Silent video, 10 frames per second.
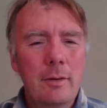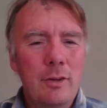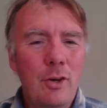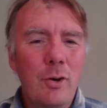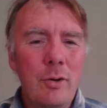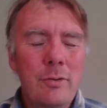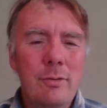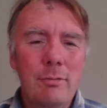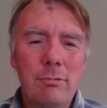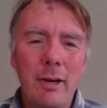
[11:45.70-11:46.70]

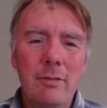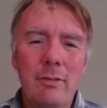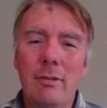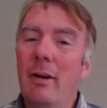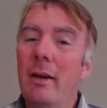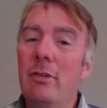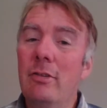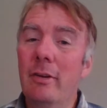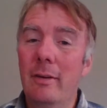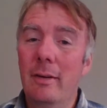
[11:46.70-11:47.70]
God's
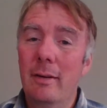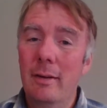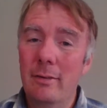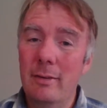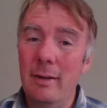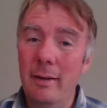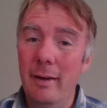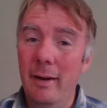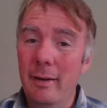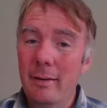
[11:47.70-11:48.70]
restoration is
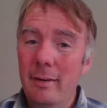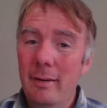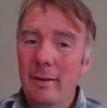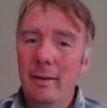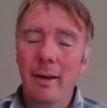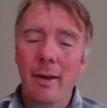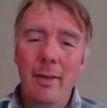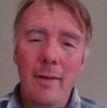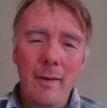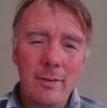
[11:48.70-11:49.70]
clear.
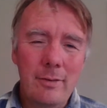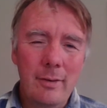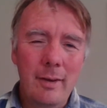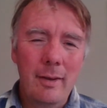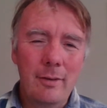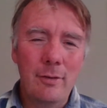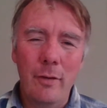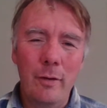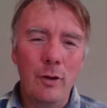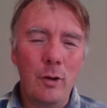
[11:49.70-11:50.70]
It's not
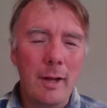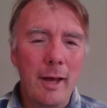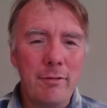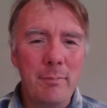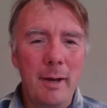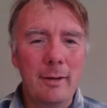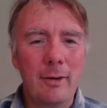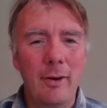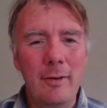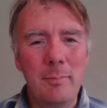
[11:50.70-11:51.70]
that God left
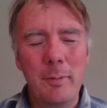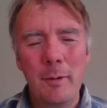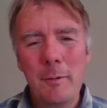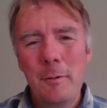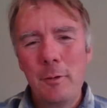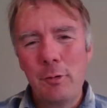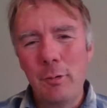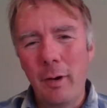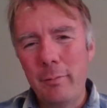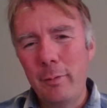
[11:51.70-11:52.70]
mankind, but
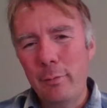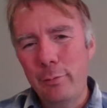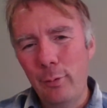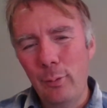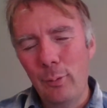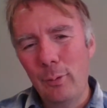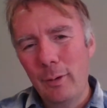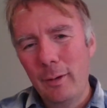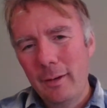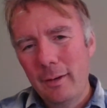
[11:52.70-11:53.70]
right from the fall,
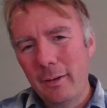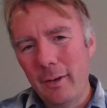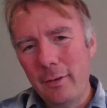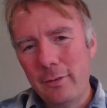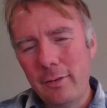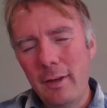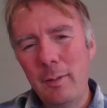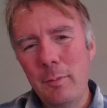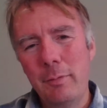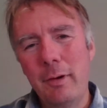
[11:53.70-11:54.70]
you got this
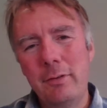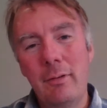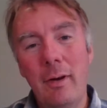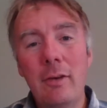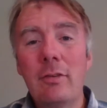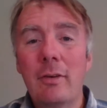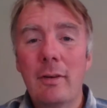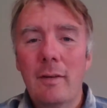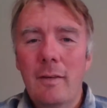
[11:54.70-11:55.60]
theme of restoration.